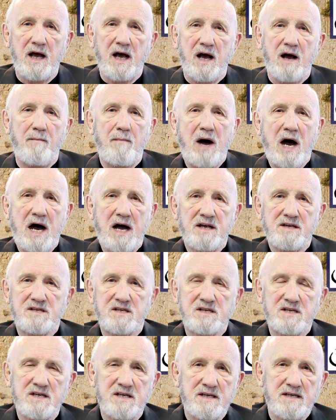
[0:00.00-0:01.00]

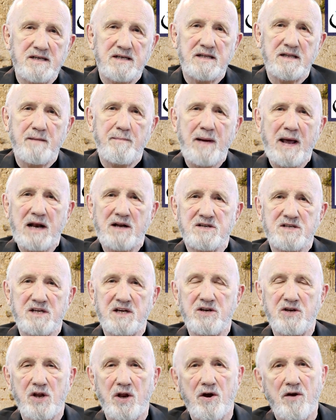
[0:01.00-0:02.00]
Hamas and the
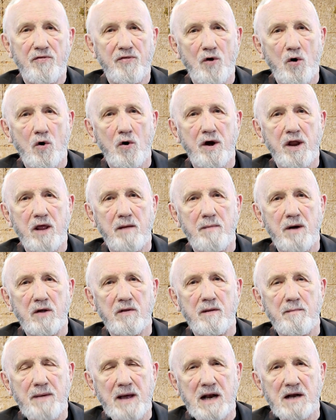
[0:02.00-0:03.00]
Palestinian Authority
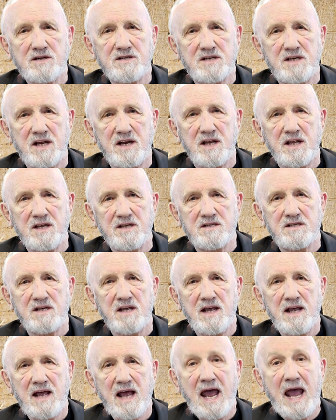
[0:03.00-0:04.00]
among the Palestinians
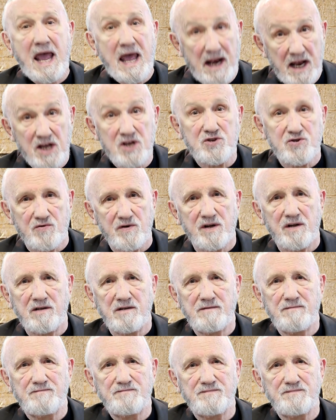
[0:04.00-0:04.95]
and Israel.